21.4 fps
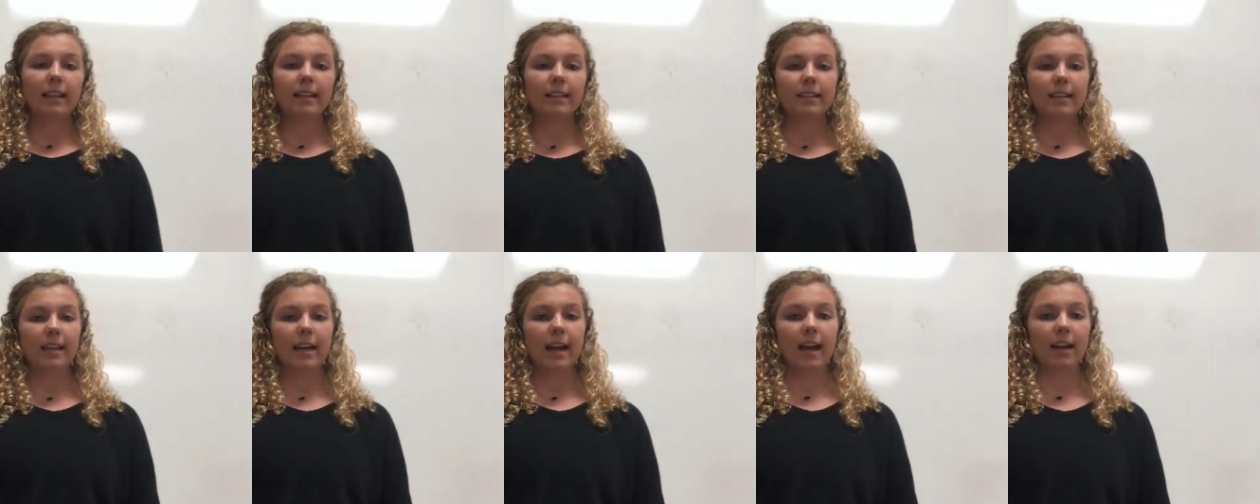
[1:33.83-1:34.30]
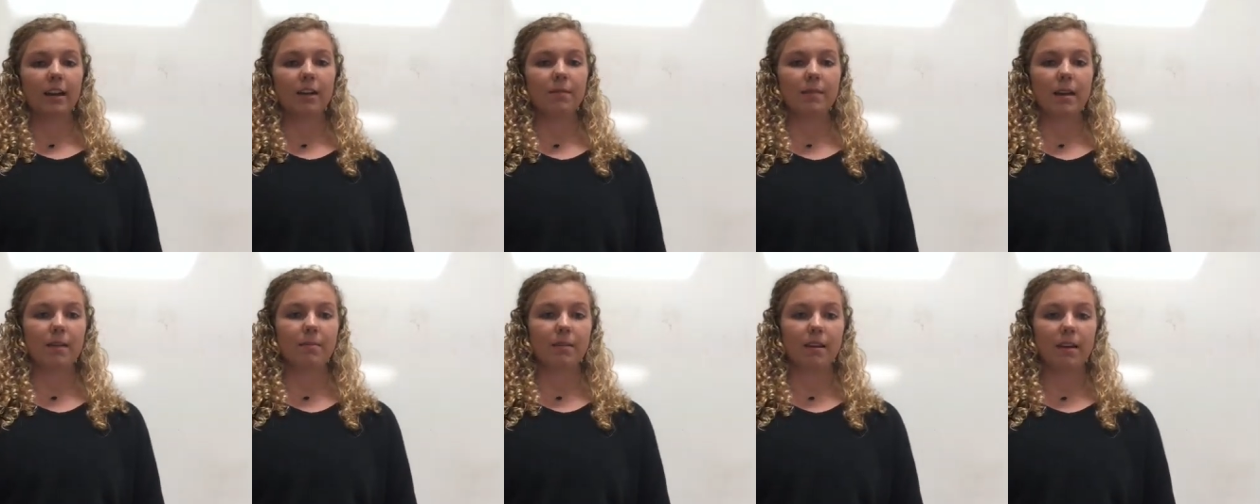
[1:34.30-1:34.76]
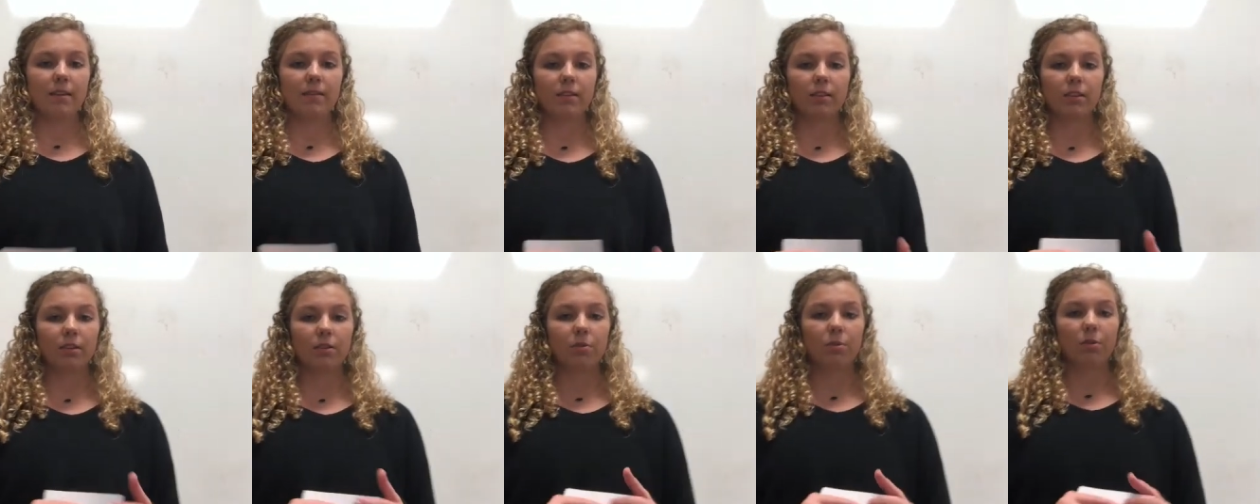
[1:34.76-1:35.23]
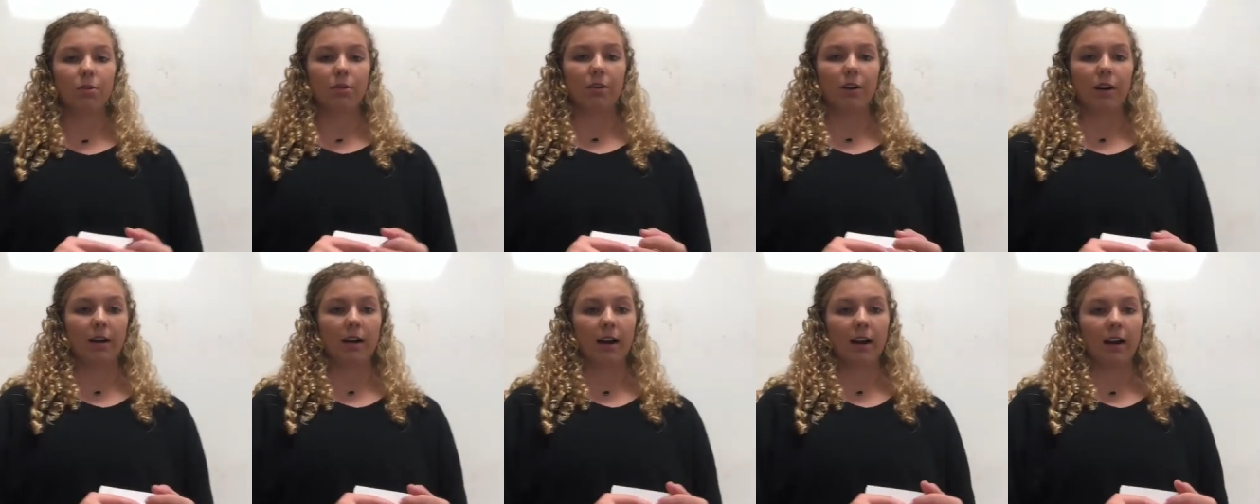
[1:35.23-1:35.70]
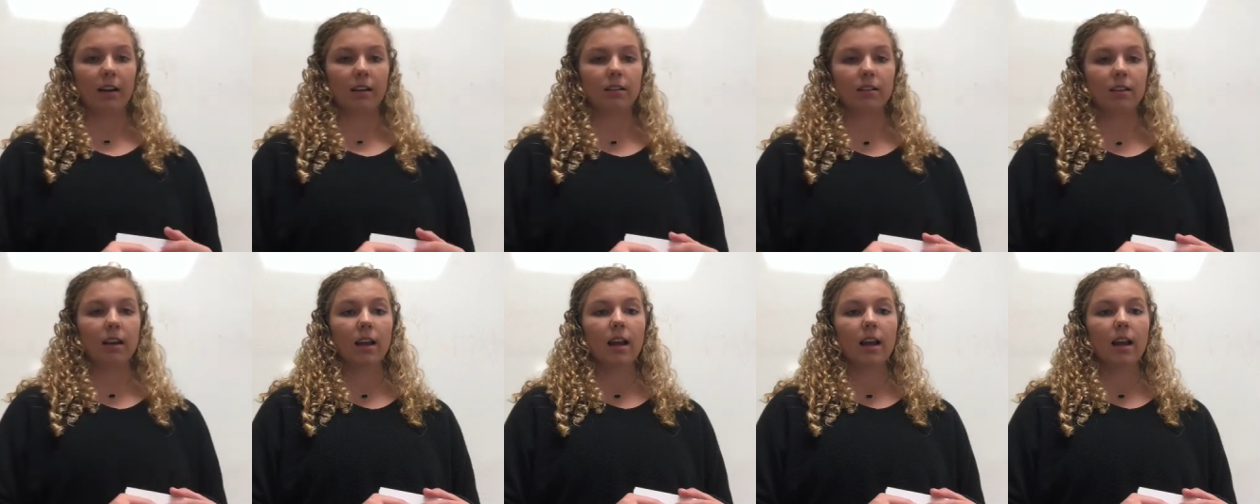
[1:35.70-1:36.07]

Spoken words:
the Tea Act, or maybe even the Quartering Act.